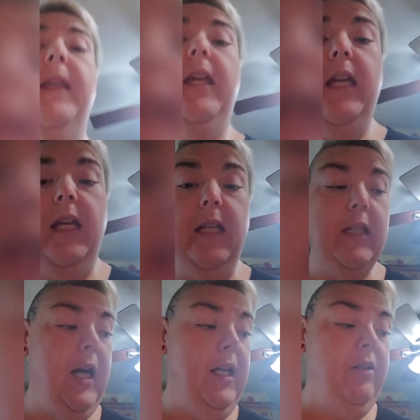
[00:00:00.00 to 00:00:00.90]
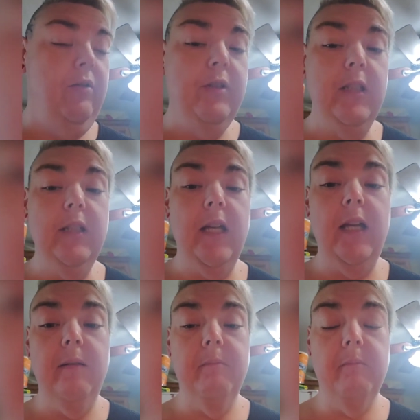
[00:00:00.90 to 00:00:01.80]
And I usually
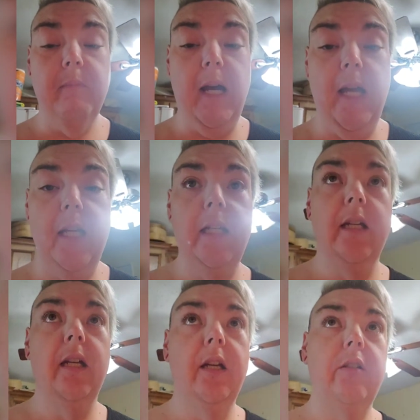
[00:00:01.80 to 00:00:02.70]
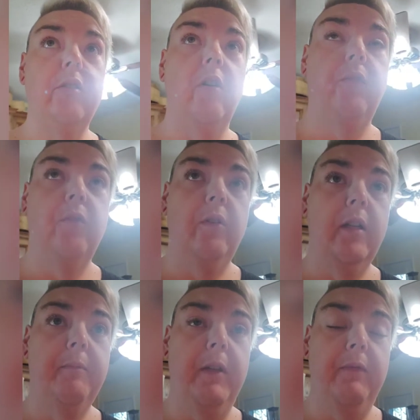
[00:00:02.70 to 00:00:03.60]
let my tofu
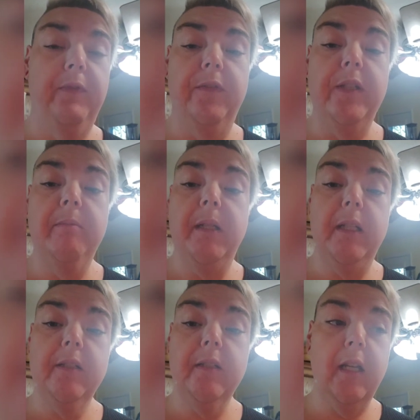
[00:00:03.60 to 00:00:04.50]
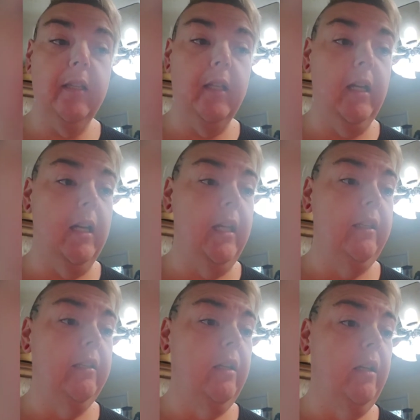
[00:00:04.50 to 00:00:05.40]
in 15 minutes.
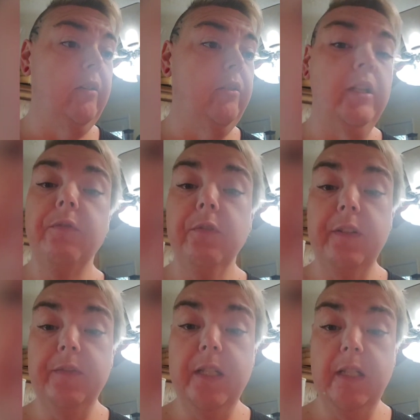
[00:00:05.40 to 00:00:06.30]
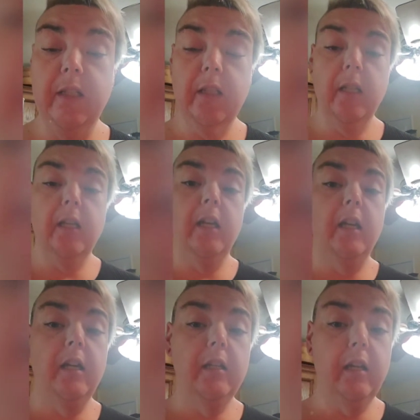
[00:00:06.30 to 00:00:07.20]
I cook it for 15,
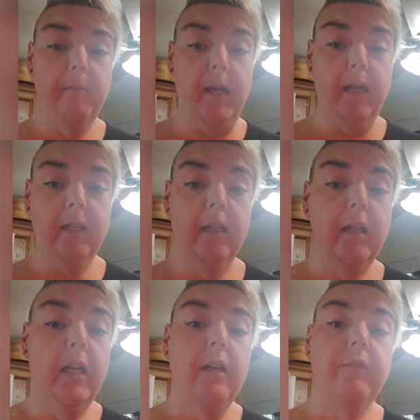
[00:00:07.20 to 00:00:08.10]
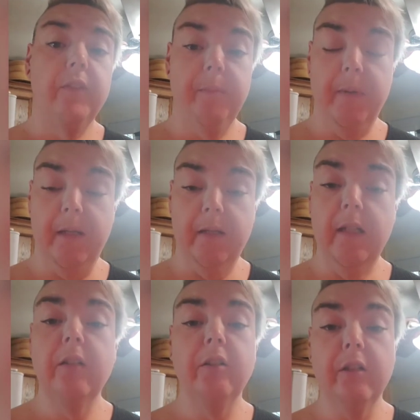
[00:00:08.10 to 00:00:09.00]
come back, flip it,
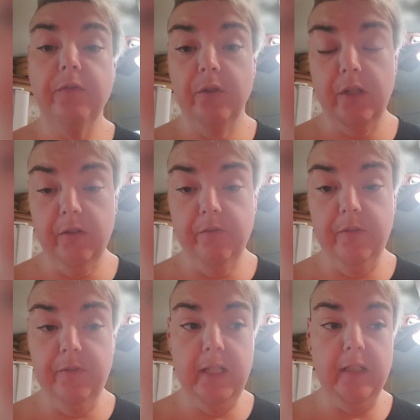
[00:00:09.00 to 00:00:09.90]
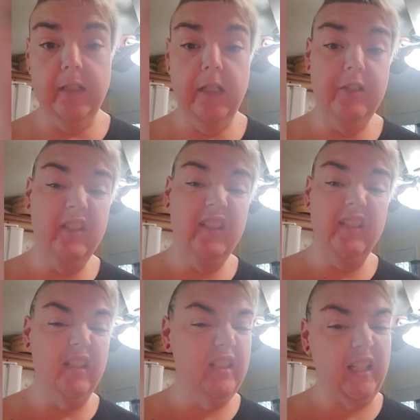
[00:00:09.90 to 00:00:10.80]
and cook it for another 15. It just
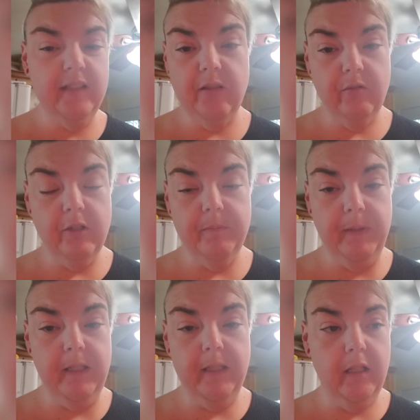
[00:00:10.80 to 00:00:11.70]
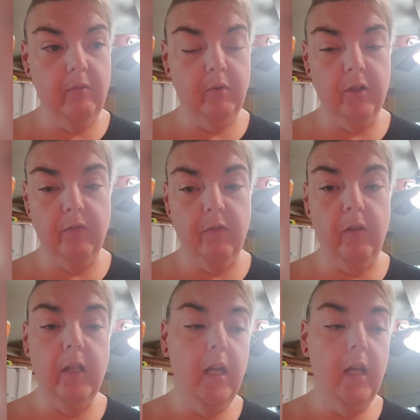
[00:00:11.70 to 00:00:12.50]
gets it nice and crispy and wonderful.